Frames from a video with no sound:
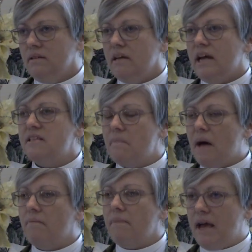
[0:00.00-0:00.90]
It's
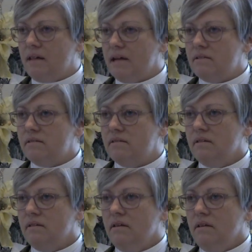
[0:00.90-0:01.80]
about balance
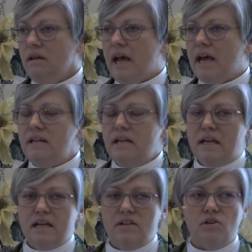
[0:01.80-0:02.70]
and
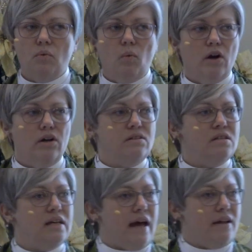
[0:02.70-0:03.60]
needing to work
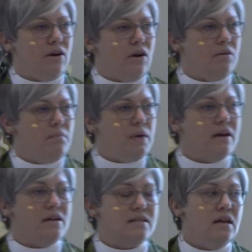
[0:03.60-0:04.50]
together
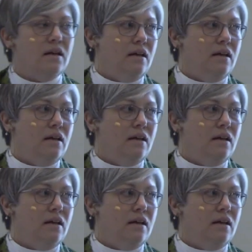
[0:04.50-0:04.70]
because